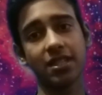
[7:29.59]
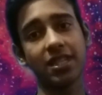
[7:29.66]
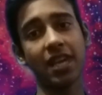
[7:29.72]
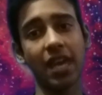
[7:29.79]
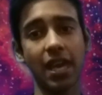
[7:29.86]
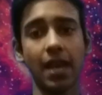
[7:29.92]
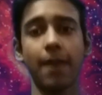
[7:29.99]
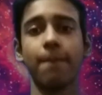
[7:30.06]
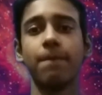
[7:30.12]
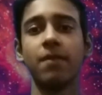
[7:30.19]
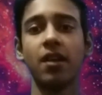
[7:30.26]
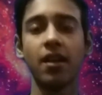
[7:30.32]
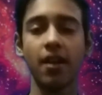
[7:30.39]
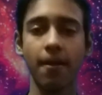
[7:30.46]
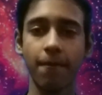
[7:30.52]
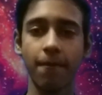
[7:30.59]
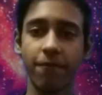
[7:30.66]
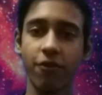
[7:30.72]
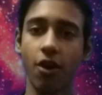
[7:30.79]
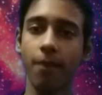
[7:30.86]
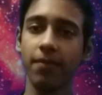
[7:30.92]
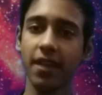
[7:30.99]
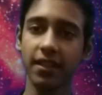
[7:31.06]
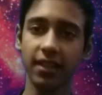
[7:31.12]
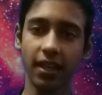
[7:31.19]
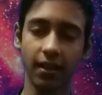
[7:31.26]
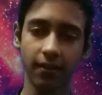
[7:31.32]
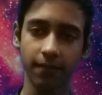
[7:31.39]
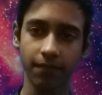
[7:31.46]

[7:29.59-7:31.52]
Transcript: came from nothing.